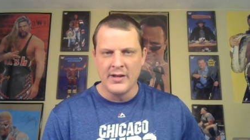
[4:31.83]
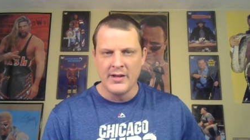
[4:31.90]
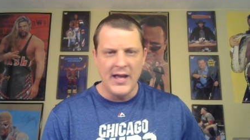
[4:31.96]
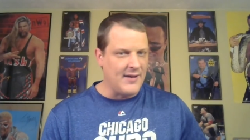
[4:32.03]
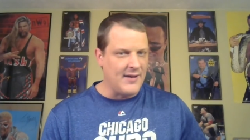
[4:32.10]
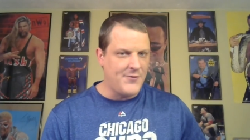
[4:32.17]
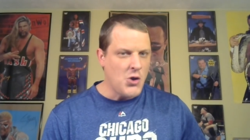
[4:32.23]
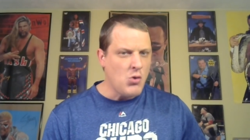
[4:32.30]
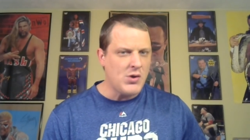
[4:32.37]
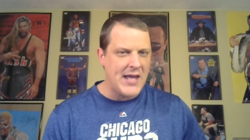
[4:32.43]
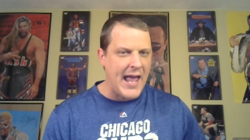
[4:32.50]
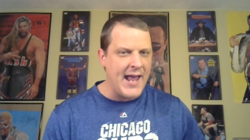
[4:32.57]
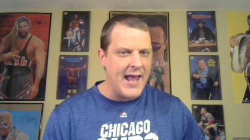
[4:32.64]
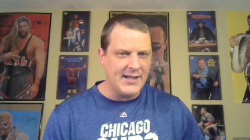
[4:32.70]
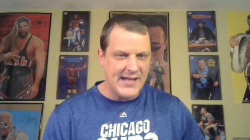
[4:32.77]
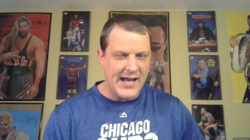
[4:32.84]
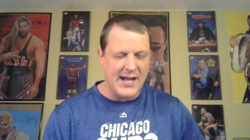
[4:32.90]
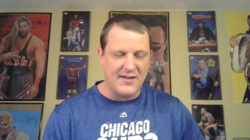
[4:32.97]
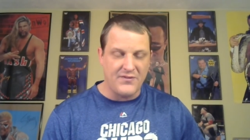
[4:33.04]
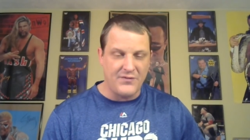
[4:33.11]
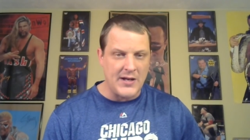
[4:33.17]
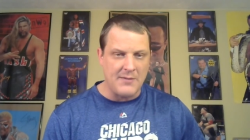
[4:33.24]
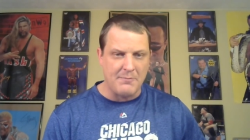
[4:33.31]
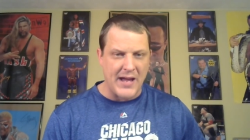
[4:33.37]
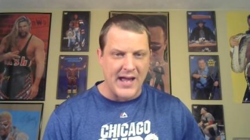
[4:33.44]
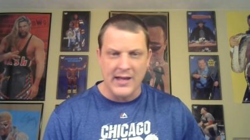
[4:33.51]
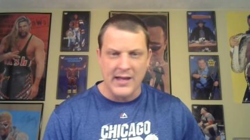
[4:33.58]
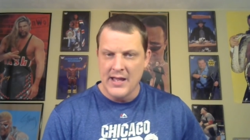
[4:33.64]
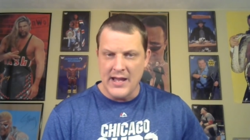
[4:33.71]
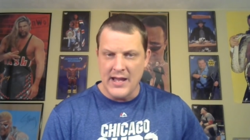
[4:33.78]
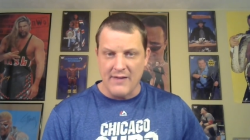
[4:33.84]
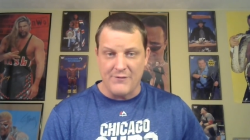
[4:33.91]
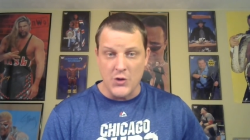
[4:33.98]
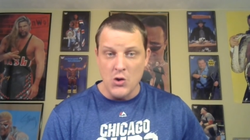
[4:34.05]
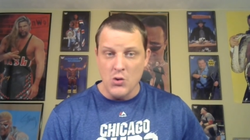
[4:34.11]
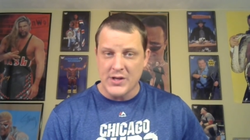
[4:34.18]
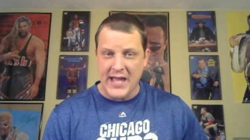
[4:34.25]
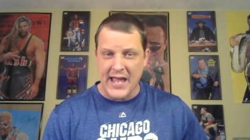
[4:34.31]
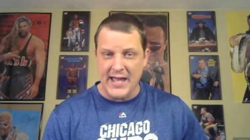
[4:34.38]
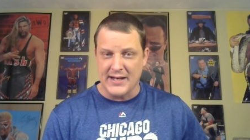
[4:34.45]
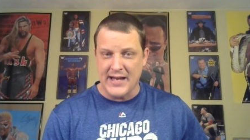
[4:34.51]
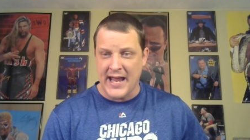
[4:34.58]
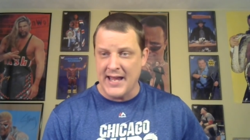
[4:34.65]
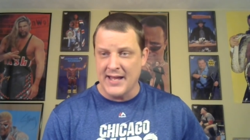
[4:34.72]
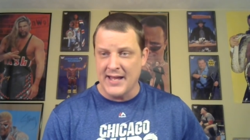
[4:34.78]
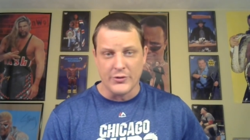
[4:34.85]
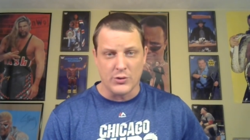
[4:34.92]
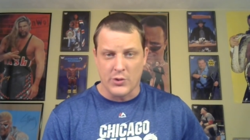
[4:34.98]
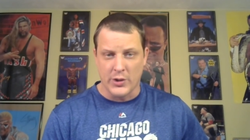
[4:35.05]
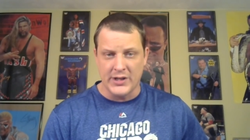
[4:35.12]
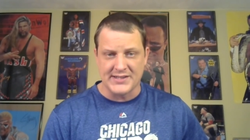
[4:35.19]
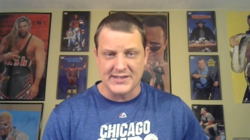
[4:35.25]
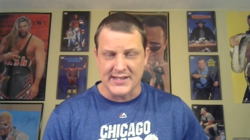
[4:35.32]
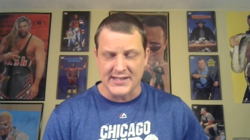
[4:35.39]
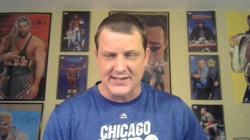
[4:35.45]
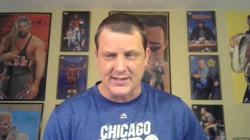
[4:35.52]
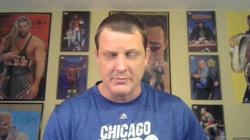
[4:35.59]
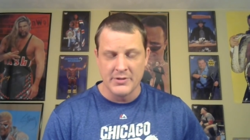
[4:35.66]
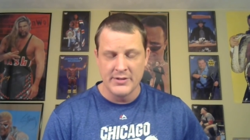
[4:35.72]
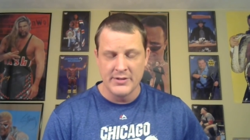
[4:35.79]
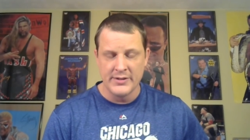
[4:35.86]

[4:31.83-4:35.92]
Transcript: And if you can't take feedback, if you can't handle criticism,